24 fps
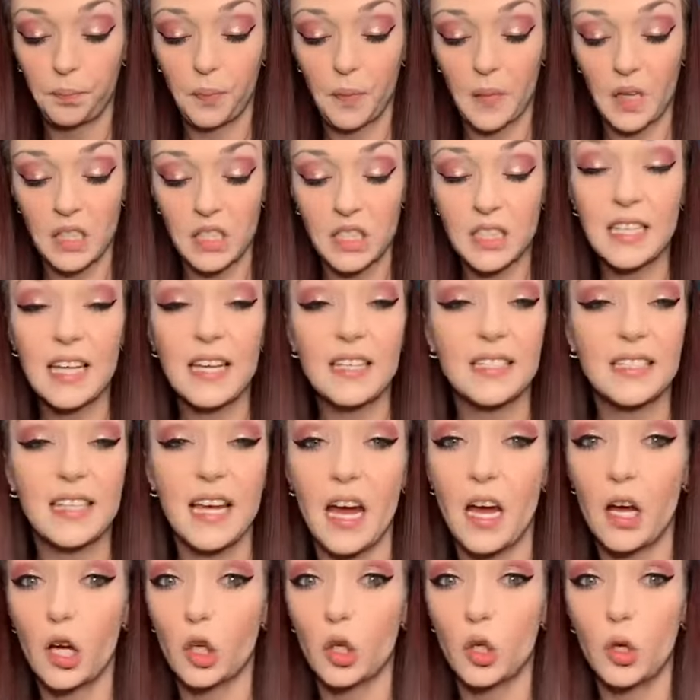It just has
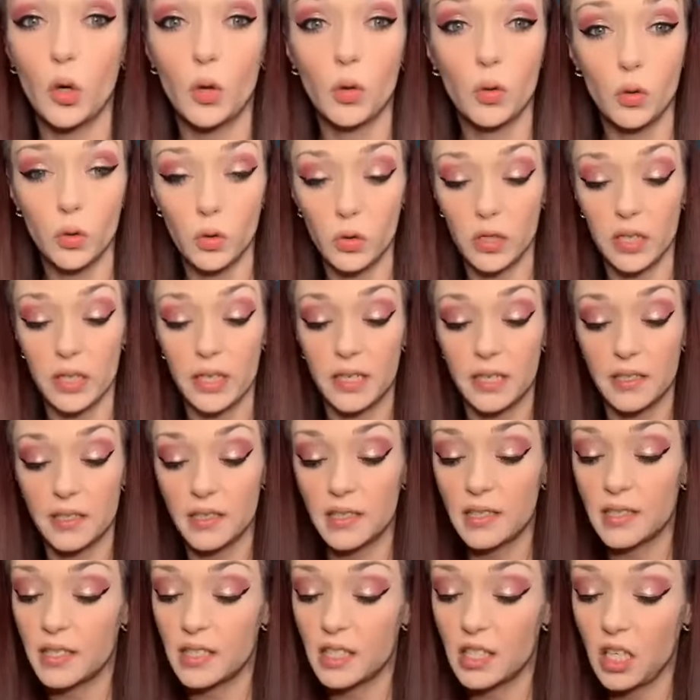that golden
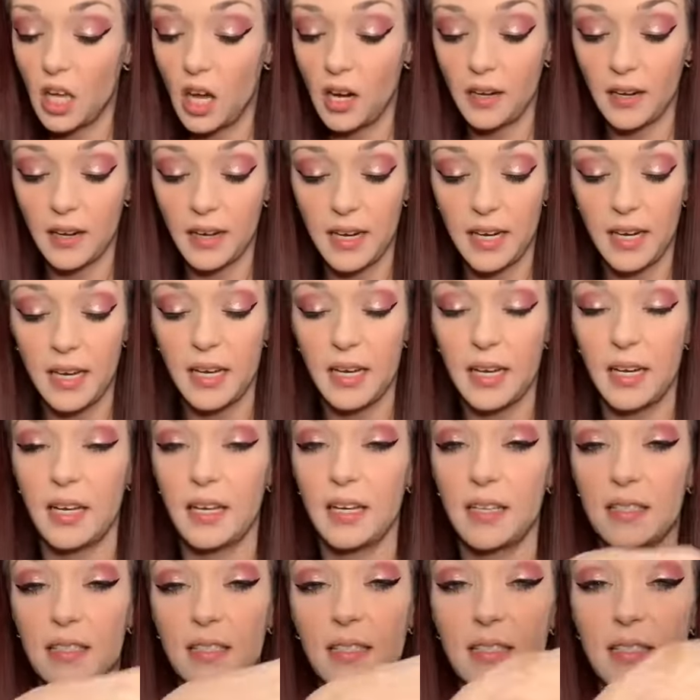sun
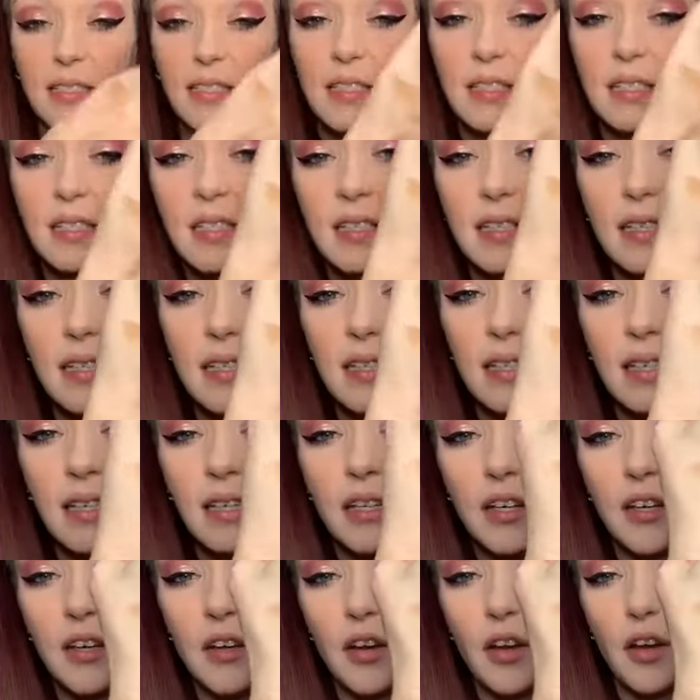kiss,
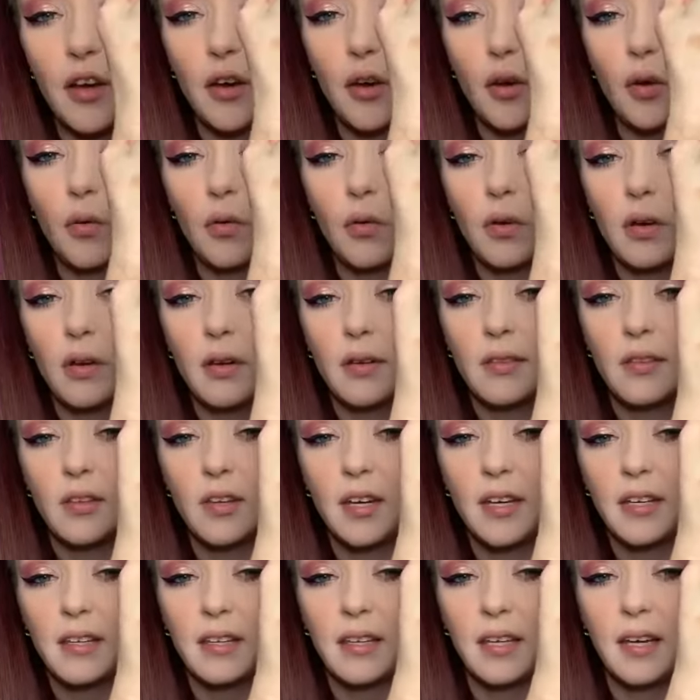you know, look
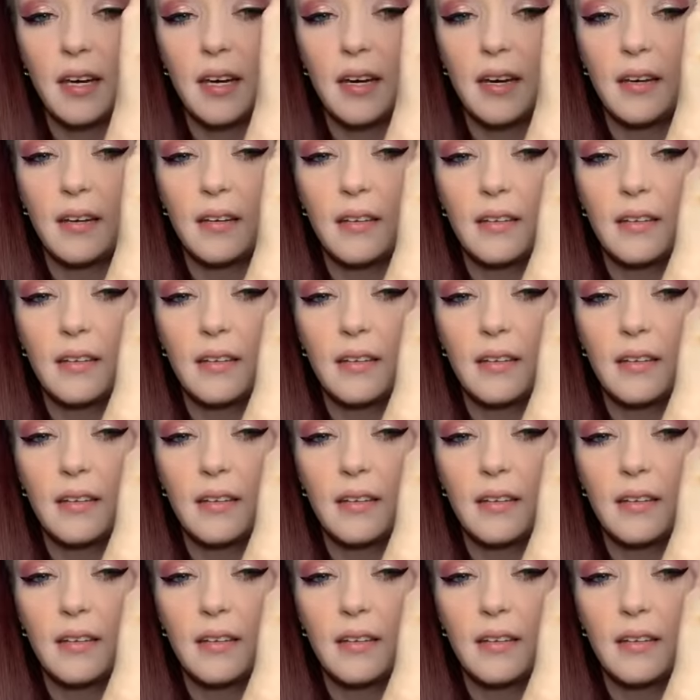at that.